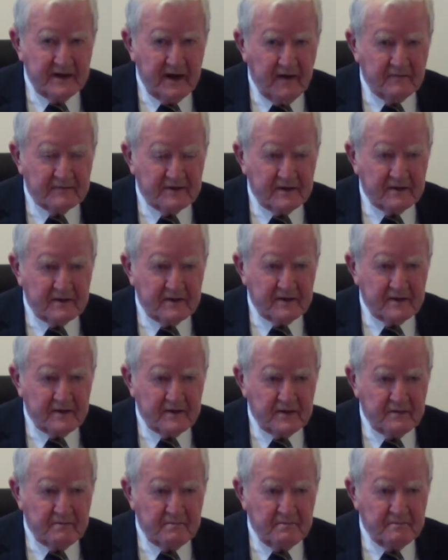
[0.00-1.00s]
of the
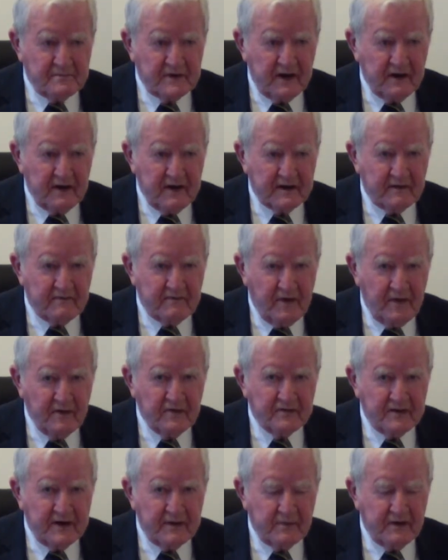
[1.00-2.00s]
like of
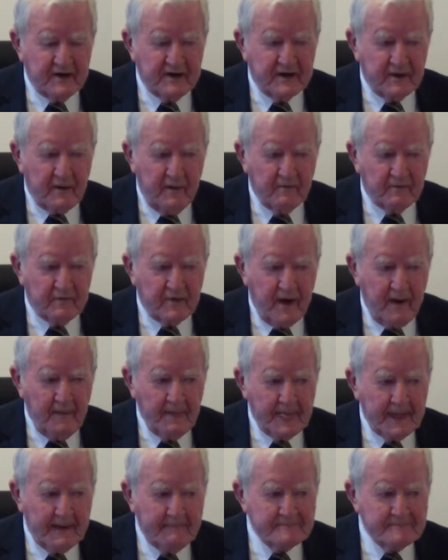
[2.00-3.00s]
Hungary, where he come from,